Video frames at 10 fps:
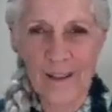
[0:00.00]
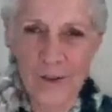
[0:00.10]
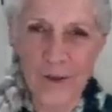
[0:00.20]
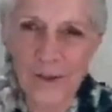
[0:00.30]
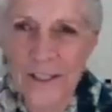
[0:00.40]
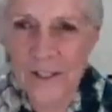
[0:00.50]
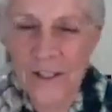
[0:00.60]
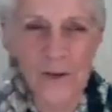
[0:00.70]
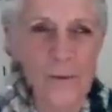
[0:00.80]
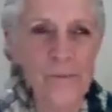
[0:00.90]
It's called
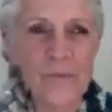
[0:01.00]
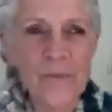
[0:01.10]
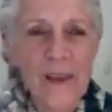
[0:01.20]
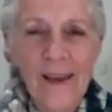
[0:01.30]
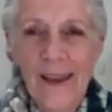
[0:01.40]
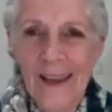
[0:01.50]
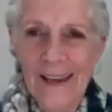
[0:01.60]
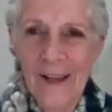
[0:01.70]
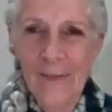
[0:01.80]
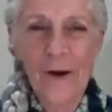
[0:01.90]
continuum. And
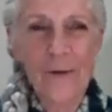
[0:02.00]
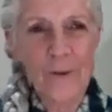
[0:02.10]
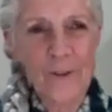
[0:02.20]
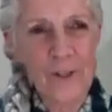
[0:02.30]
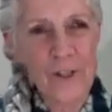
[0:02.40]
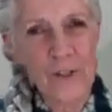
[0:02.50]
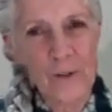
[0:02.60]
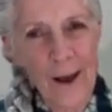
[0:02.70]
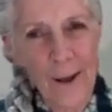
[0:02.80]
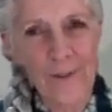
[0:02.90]
I thought when she
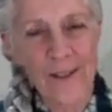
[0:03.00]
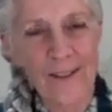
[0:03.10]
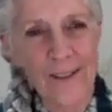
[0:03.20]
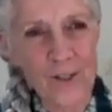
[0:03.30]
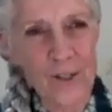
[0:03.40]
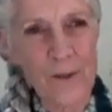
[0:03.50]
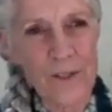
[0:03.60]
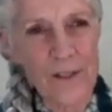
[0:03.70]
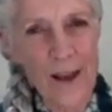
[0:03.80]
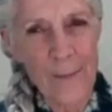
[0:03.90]
described it, that she
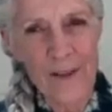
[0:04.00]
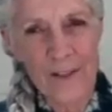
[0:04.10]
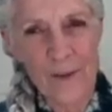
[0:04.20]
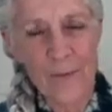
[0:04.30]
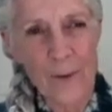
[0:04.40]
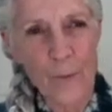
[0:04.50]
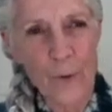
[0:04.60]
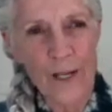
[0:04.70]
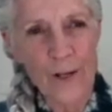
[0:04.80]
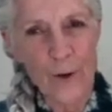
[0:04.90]
was tapping something
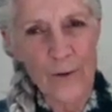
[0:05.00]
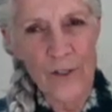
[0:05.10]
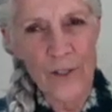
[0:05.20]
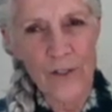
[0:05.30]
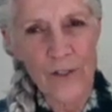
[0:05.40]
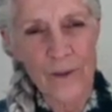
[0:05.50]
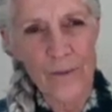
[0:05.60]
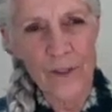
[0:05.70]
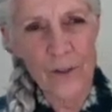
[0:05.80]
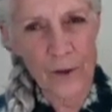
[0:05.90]
pre-nervous system
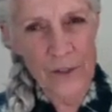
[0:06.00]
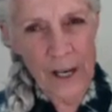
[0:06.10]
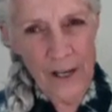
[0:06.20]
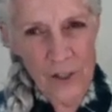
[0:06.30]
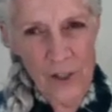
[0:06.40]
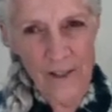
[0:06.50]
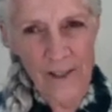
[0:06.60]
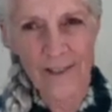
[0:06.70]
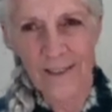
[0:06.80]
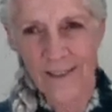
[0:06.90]
that's called the
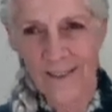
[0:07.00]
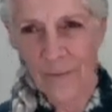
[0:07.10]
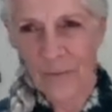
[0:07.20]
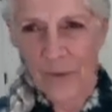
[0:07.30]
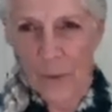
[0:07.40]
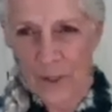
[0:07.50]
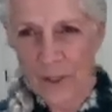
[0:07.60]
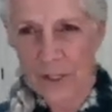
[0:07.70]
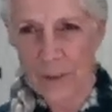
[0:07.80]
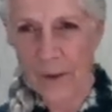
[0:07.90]
ungulate, which
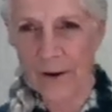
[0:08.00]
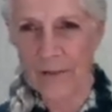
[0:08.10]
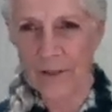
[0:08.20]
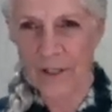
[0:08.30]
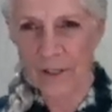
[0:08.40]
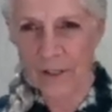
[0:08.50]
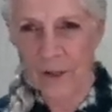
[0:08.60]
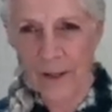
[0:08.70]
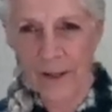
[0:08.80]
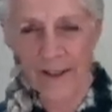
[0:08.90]
is the part of us that's
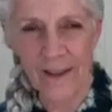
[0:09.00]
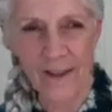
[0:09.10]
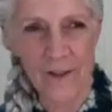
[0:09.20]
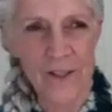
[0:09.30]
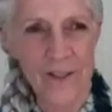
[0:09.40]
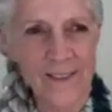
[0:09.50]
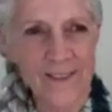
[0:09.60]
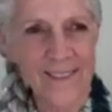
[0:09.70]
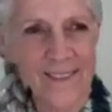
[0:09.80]
doing this.